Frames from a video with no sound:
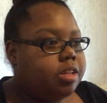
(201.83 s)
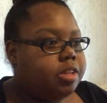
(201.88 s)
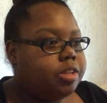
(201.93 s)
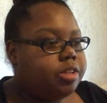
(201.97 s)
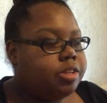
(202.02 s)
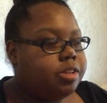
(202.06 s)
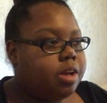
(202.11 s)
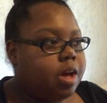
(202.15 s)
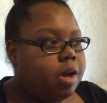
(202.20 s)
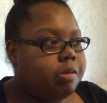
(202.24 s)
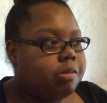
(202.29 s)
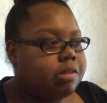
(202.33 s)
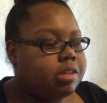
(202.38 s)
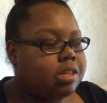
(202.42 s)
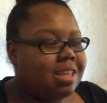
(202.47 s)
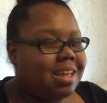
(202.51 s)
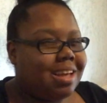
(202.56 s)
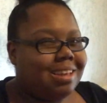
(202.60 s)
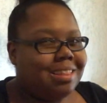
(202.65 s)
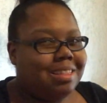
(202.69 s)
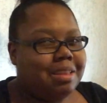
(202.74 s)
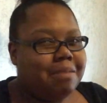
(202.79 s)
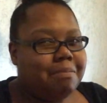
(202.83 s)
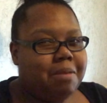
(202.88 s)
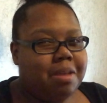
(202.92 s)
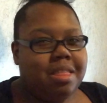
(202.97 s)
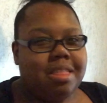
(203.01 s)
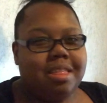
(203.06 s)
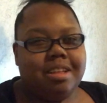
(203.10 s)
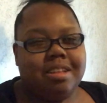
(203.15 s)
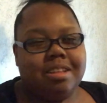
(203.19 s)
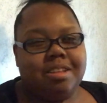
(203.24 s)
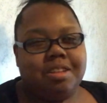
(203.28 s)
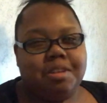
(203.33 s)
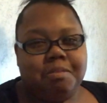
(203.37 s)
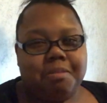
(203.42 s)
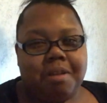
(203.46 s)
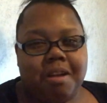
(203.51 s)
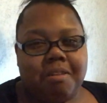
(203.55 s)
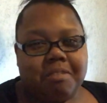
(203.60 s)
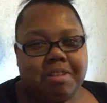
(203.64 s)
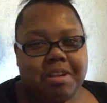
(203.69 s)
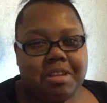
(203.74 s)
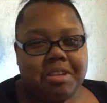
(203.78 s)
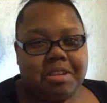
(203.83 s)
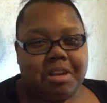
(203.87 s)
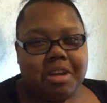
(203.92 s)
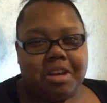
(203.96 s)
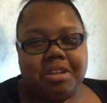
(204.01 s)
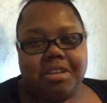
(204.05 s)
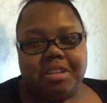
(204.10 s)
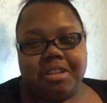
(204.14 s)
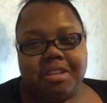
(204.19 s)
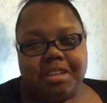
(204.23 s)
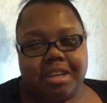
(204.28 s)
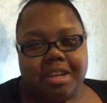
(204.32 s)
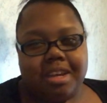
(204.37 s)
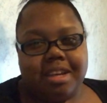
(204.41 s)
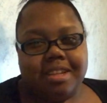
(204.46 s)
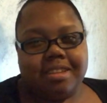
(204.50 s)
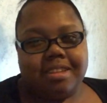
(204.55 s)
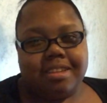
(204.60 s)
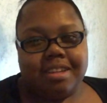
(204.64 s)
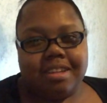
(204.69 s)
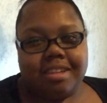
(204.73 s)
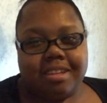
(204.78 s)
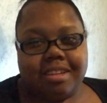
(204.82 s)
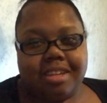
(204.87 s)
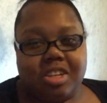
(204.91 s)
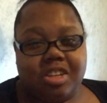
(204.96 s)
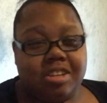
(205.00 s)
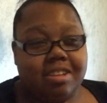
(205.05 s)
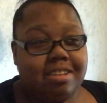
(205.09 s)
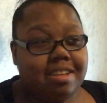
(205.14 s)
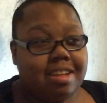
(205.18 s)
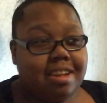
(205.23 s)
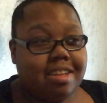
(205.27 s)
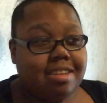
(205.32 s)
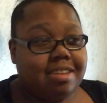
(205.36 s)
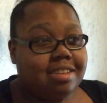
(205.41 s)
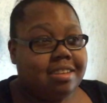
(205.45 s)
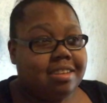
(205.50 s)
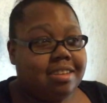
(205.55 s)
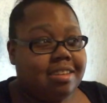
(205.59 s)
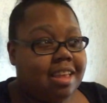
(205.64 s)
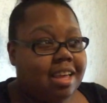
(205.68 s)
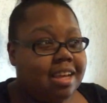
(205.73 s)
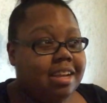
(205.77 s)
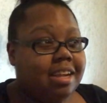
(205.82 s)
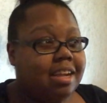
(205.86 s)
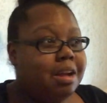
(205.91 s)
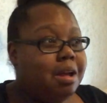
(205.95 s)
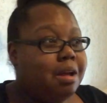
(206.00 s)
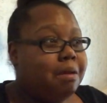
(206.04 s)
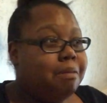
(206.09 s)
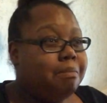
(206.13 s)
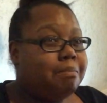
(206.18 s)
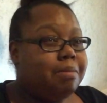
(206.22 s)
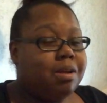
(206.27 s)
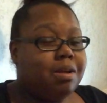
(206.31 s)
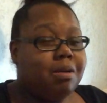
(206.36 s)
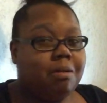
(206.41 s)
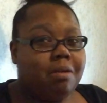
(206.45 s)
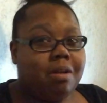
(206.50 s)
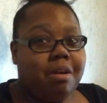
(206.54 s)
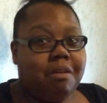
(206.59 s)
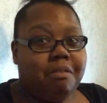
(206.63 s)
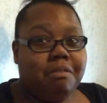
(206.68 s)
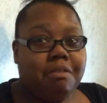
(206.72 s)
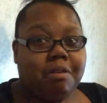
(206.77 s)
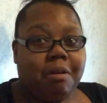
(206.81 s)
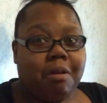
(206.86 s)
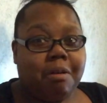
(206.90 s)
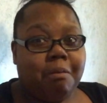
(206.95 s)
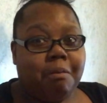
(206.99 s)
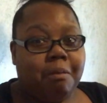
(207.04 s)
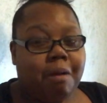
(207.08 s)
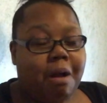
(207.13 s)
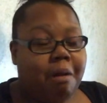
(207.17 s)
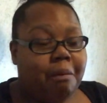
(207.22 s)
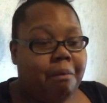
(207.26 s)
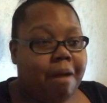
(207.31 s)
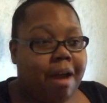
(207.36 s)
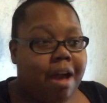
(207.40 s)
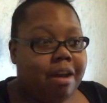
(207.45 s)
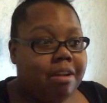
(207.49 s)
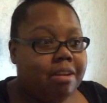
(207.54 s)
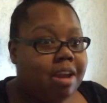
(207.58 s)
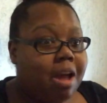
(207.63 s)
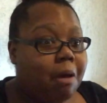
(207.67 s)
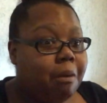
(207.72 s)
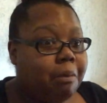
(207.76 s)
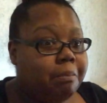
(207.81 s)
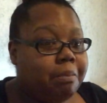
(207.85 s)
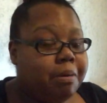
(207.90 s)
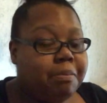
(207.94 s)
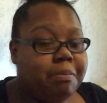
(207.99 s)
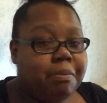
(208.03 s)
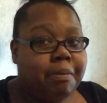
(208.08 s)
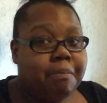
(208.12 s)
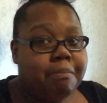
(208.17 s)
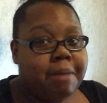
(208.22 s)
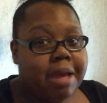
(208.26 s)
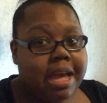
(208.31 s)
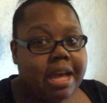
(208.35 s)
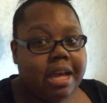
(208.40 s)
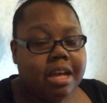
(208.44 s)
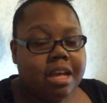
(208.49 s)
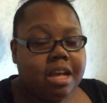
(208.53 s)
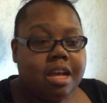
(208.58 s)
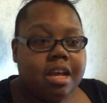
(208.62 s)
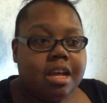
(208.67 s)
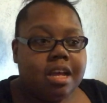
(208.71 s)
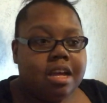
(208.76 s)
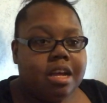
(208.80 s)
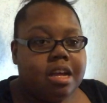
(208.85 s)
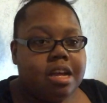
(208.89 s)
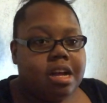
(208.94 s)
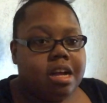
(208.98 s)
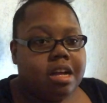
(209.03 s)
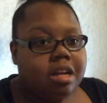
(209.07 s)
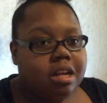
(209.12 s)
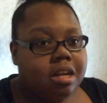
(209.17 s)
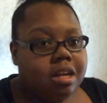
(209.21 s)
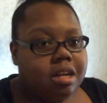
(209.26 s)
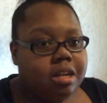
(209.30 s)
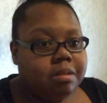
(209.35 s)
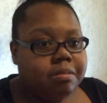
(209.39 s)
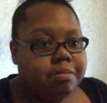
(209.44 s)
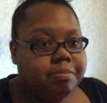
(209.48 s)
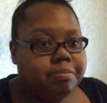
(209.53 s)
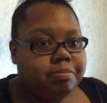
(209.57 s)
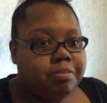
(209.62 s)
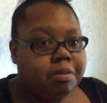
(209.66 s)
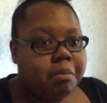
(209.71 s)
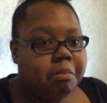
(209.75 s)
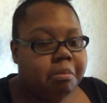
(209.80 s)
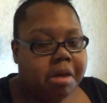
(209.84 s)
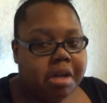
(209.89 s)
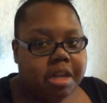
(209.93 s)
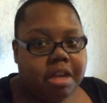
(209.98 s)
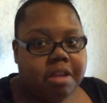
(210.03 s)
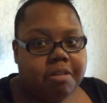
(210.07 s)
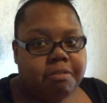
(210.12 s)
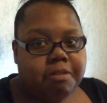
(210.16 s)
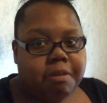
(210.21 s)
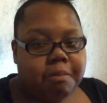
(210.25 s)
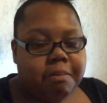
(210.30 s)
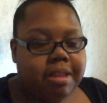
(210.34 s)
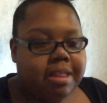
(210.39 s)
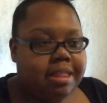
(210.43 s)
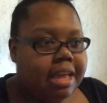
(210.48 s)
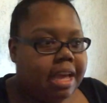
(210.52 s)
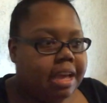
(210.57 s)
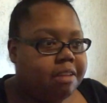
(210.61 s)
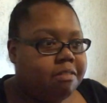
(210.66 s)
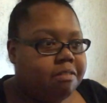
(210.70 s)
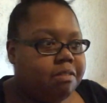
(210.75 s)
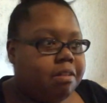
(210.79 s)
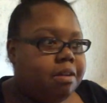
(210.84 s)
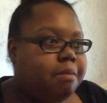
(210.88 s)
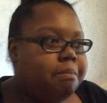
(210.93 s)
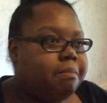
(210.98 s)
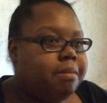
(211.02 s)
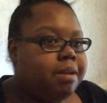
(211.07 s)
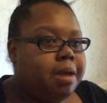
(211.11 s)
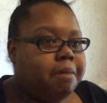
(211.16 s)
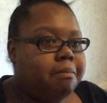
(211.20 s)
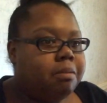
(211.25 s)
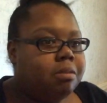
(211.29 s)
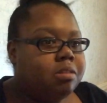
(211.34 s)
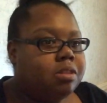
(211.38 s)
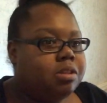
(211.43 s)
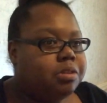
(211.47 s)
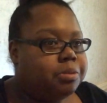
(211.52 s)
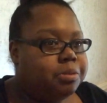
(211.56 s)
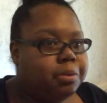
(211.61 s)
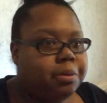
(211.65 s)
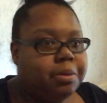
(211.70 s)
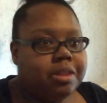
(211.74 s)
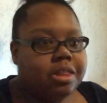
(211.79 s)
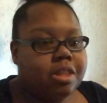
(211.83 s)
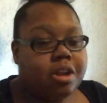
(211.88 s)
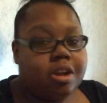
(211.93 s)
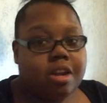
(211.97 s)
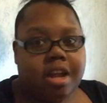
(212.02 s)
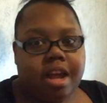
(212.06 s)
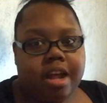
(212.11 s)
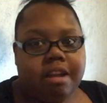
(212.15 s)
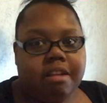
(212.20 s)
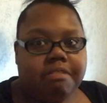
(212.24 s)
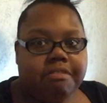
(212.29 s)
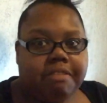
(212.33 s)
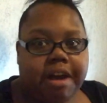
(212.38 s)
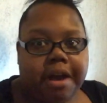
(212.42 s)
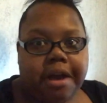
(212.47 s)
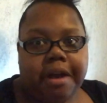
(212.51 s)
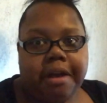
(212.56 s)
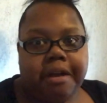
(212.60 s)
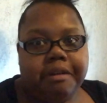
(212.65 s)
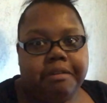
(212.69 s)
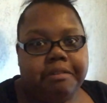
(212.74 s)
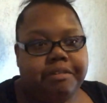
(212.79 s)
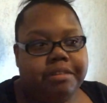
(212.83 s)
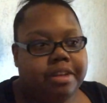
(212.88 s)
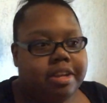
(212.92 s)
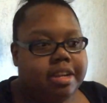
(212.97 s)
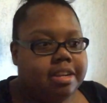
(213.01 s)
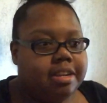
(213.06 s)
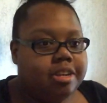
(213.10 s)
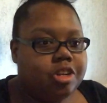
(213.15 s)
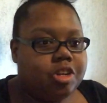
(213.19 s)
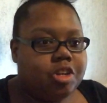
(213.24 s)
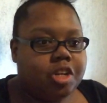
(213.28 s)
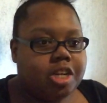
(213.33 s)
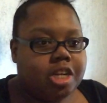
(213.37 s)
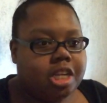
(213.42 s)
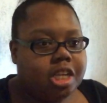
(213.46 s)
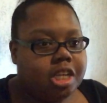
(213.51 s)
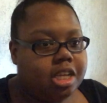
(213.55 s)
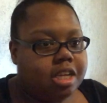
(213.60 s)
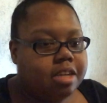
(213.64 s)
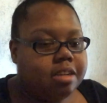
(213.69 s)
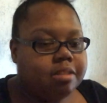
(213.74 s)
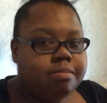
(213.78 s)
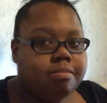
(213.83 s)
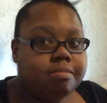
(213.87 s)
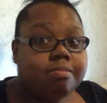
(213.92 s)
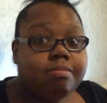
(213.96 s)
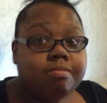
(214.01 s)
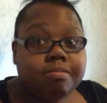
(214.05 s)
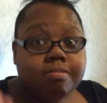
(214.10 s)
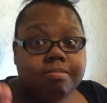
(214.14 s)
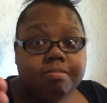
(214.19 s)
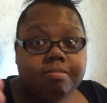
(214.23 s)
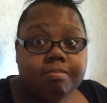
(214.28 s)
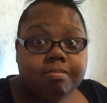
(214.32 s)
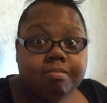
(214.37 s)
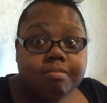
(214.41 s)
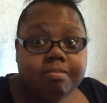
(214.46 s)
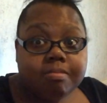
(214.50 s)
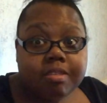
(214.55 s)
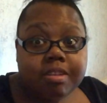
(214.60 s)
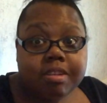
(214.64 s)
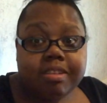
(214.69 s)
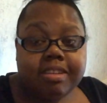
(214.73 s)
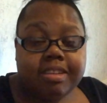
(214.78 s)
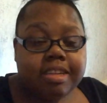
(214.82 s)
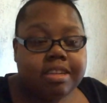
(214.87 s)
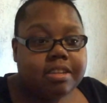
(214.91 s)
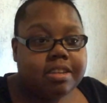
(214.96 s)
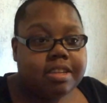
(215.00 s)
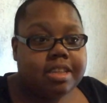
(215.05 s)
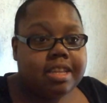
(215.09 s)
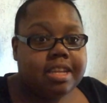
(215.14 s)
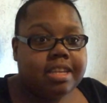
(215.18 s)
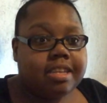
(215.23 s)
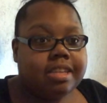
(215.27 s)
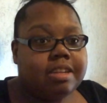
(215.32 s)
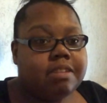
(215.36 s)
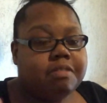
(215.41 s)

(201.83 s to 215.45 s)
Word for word: So I was like, let me do my research and look into this, because she said this is like been going on for a while now, and people make money from it. They've been able to quit their 9-to-5 and strictly stick to this.